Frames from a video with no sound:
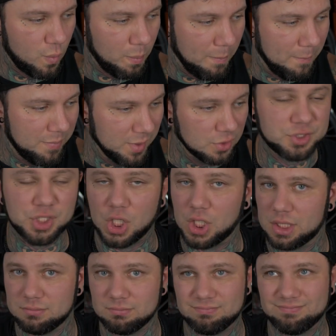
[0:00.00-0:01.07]
built
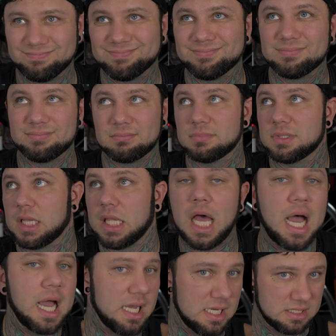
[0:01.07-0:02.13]
on
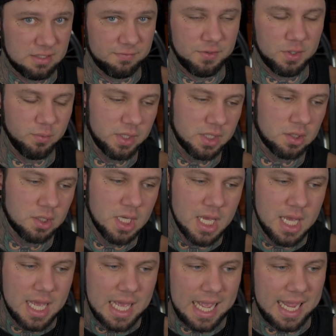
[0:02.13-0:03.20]
lies, if you will.
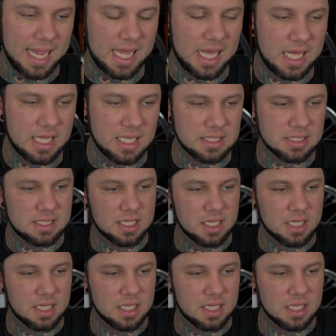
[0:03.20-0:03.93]
And